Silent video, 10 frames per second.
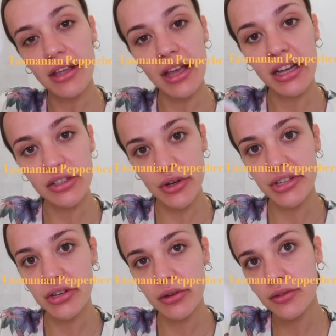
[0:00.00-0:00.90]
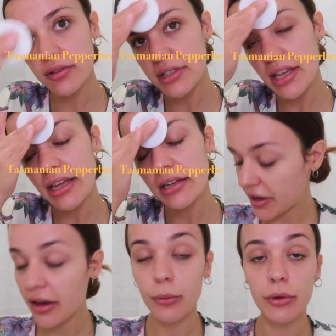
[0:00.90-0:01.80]
the hydration of the skin.
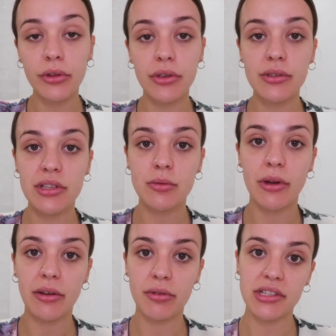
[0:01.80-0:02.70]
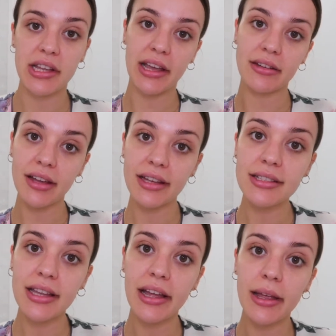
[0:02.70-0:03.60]
I will use this one every day at night
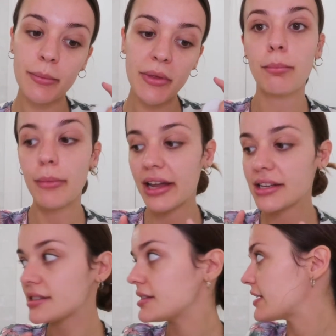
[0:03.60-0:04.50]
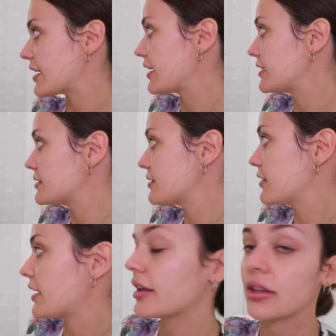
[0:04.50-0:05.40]
time, minus the days
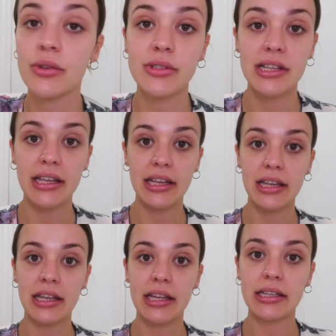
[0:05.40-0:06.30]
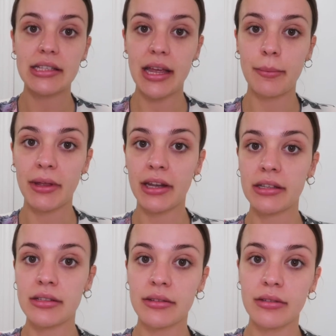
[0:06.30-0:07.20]
that I use the
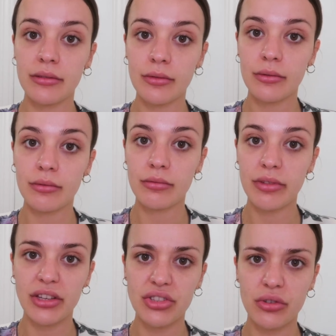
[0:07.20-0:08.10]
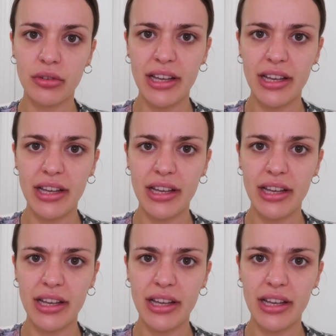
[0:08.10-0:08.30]
10-minute facial